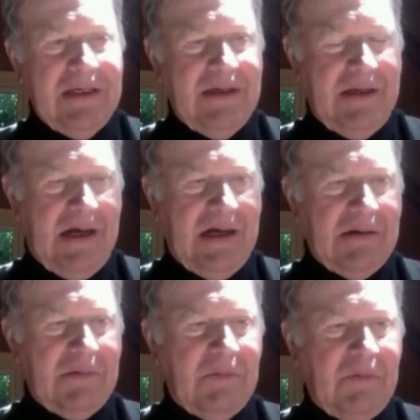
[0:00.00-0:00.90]

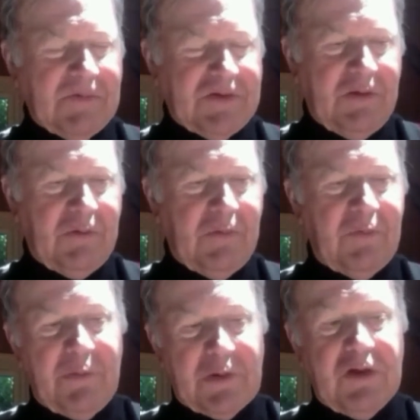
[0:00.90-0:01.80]
So there
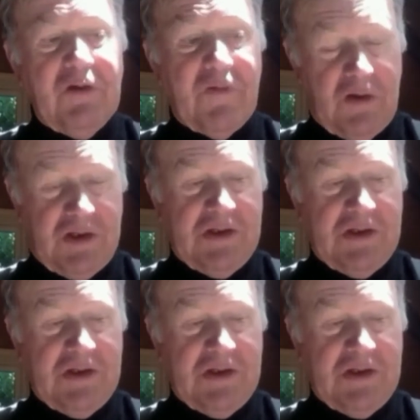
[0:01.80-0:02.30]
were two versions.